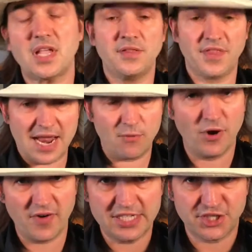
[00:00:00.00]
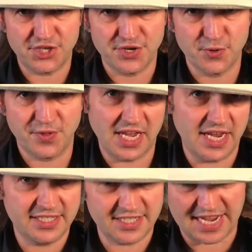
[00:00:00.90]
Then we're into
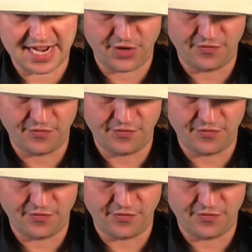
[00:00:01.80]
the second